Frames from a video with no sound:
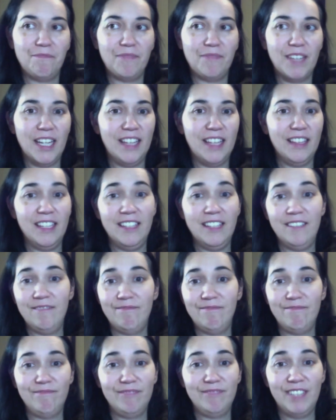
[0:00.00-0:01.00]
then
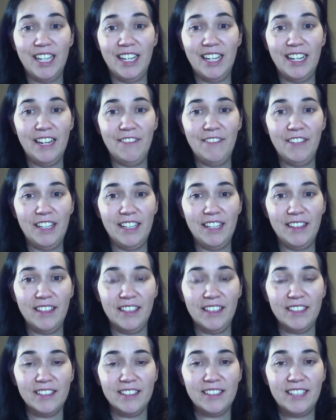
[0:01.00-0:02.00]
not have
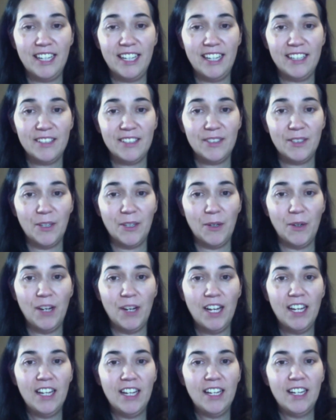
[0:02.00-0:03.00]
anything to say, so
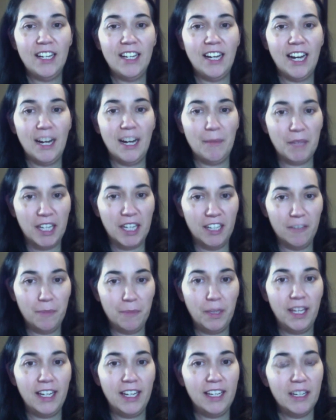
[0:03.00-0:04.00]
I'm kind of
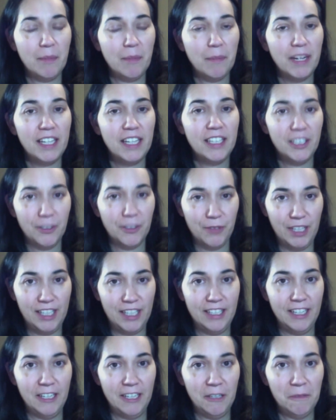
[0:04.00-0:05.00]
playing it by ear right
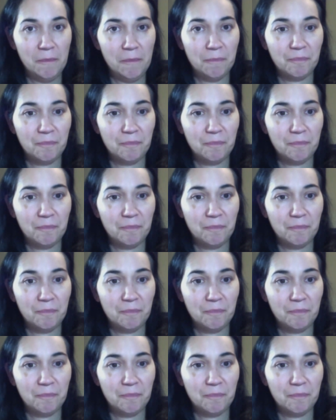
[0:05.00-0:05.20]
now.